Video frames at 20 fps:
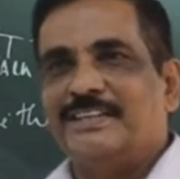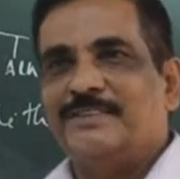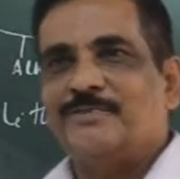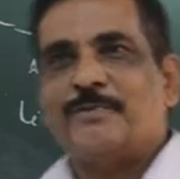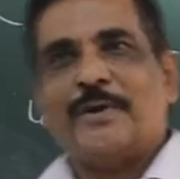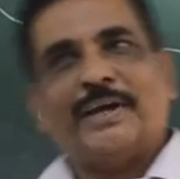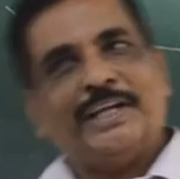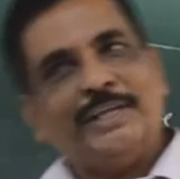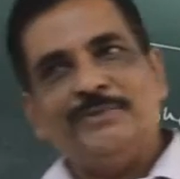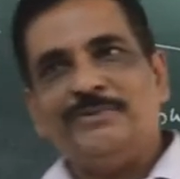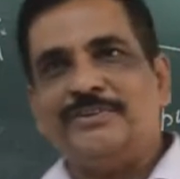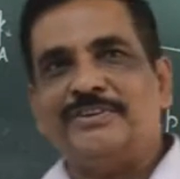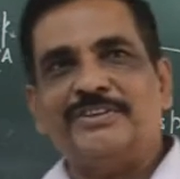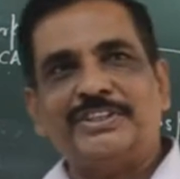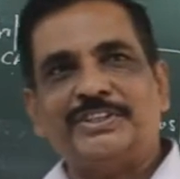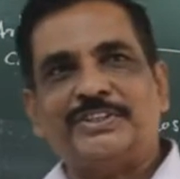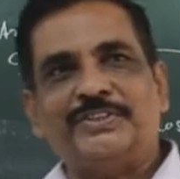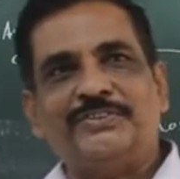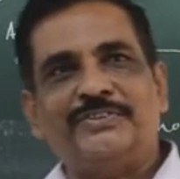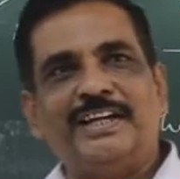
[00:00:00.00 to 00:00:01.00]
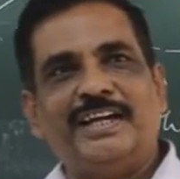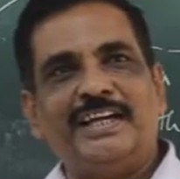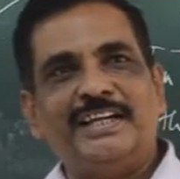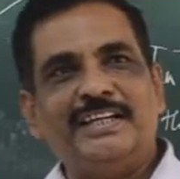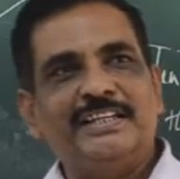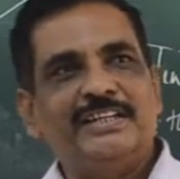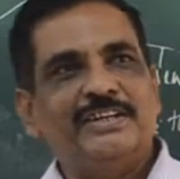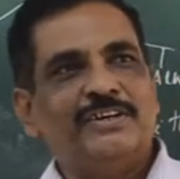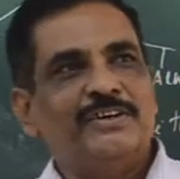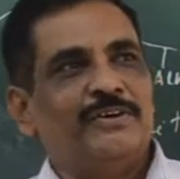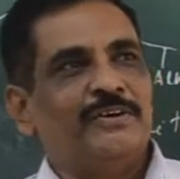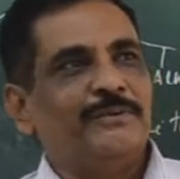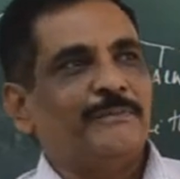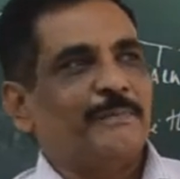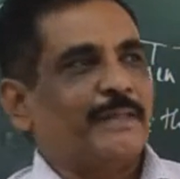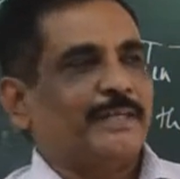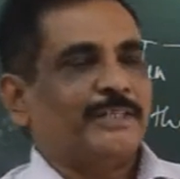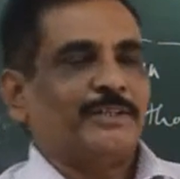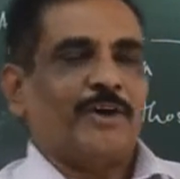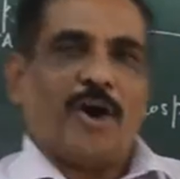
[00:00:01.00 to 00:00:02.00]
Why you understood, na?
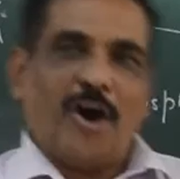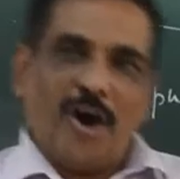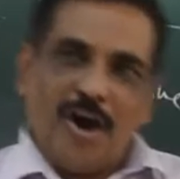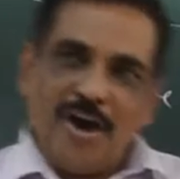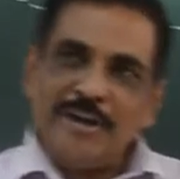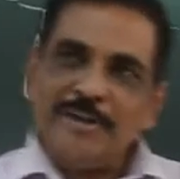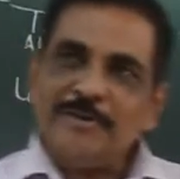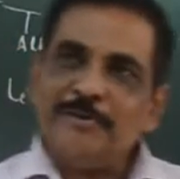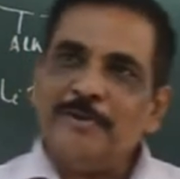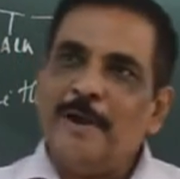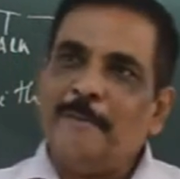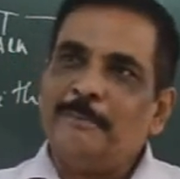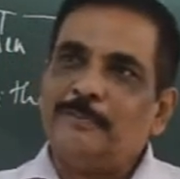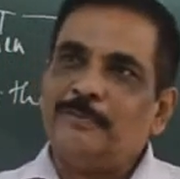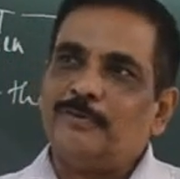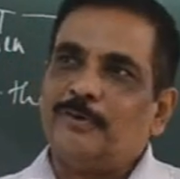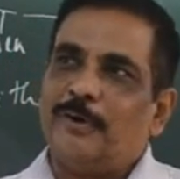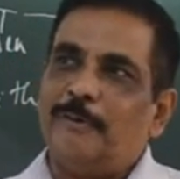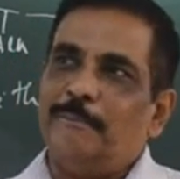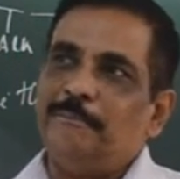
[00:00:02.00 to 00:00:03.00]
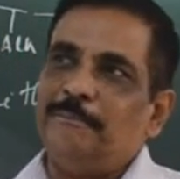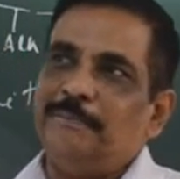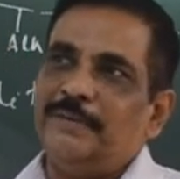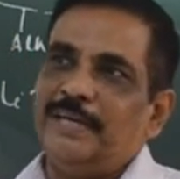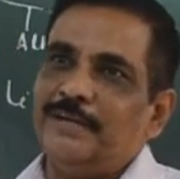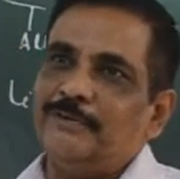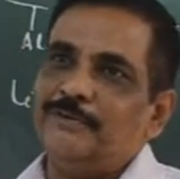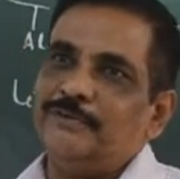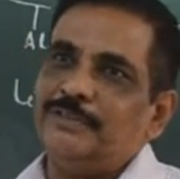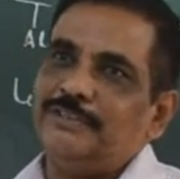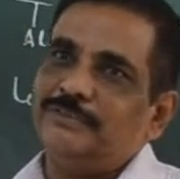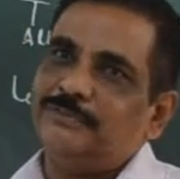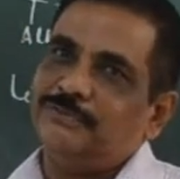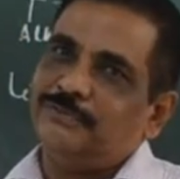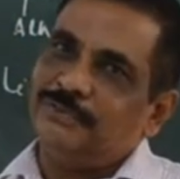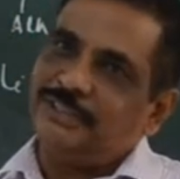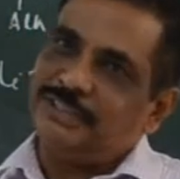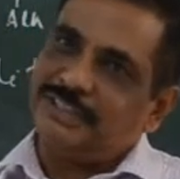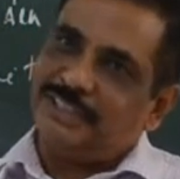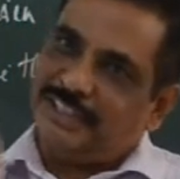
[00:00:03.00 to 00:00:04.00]
Or you have to compare
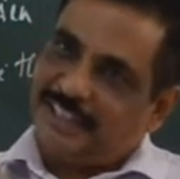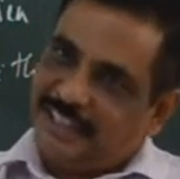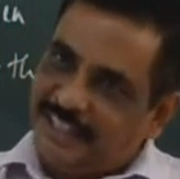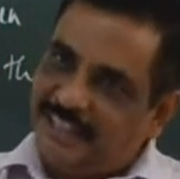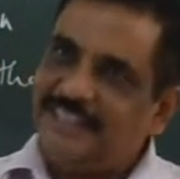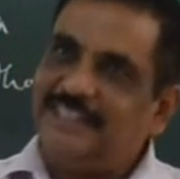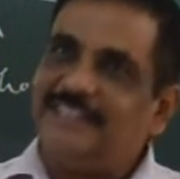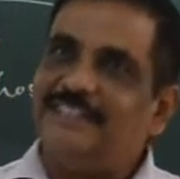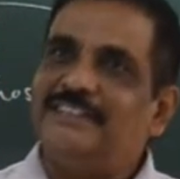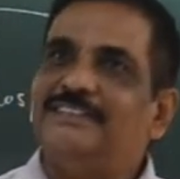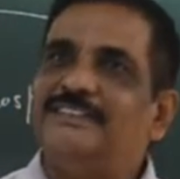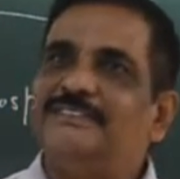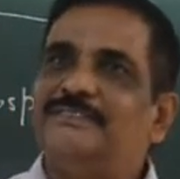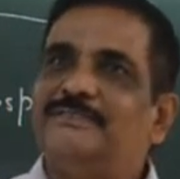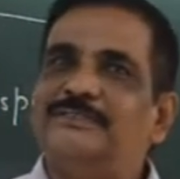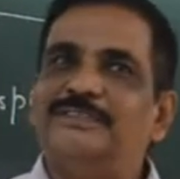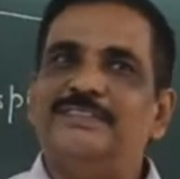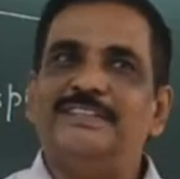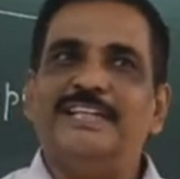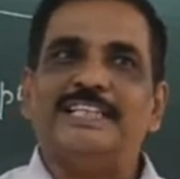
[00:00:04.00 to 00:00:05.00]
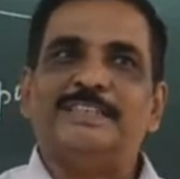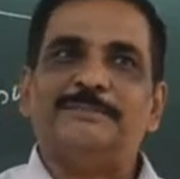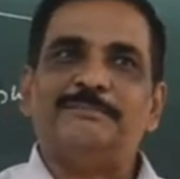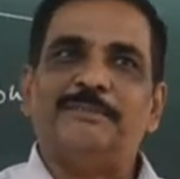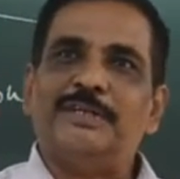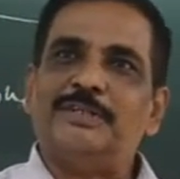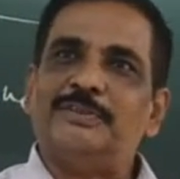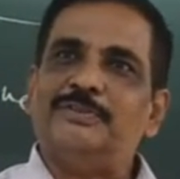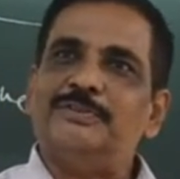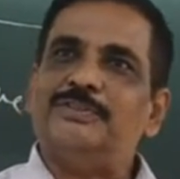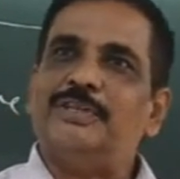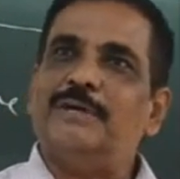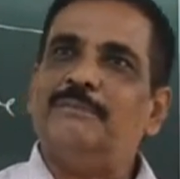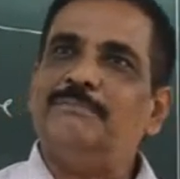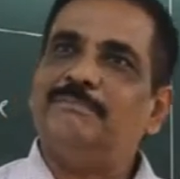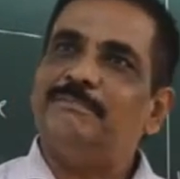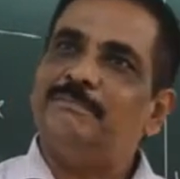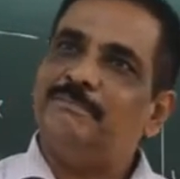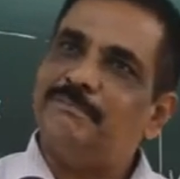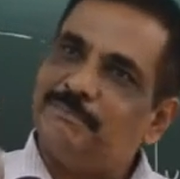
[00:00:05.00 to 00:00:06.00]
with it with respect to some
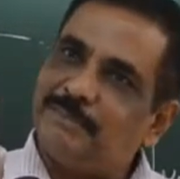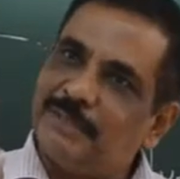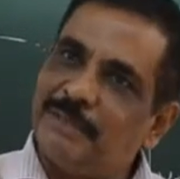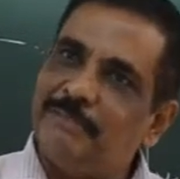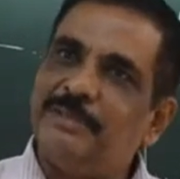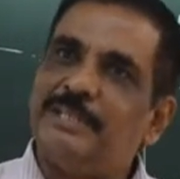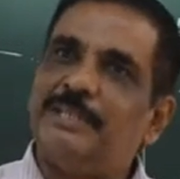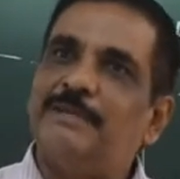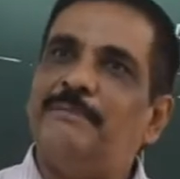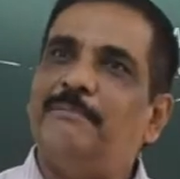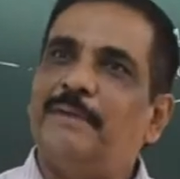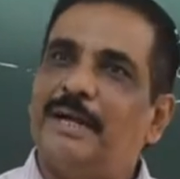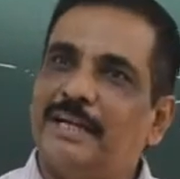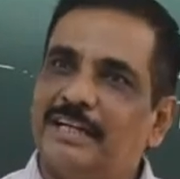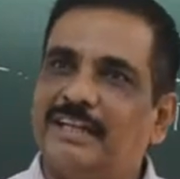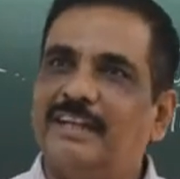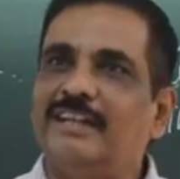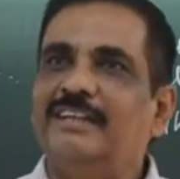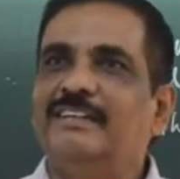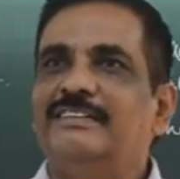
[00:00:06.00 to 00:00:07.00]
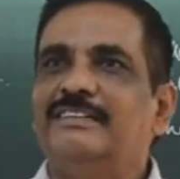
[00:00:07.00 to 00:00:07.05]
primitive mental.